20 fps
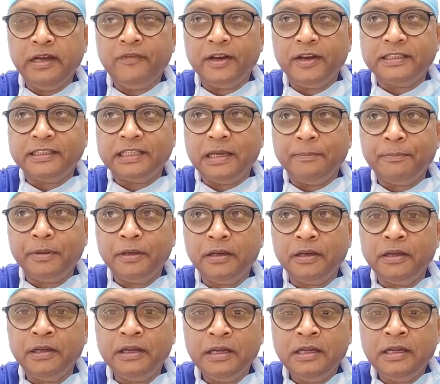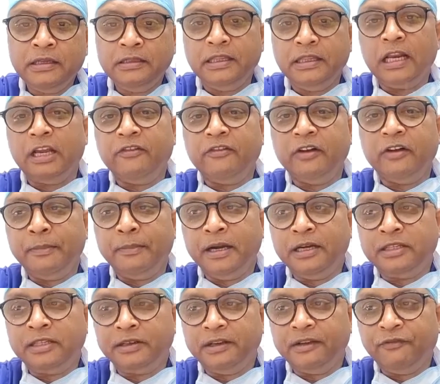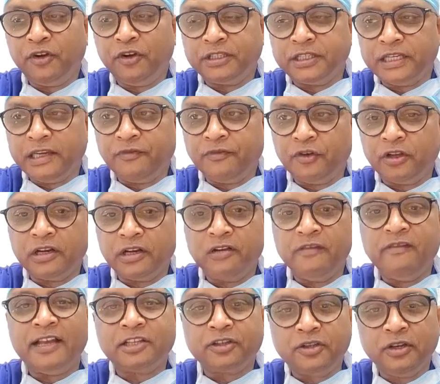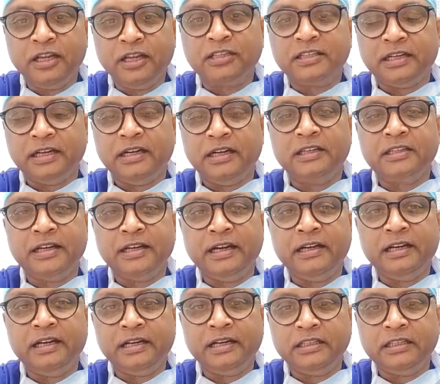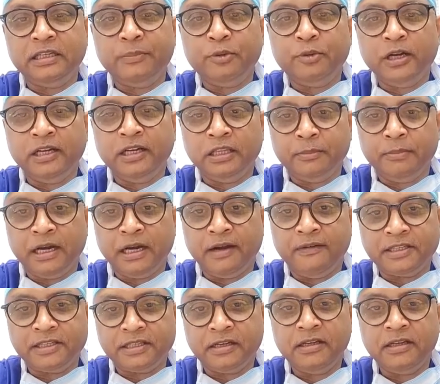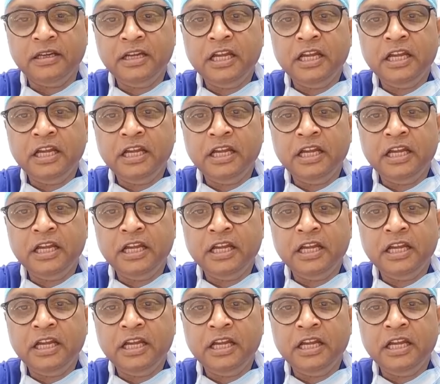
For example, the requirements for a vascular stent, a stent that is deployed in a blood vessel,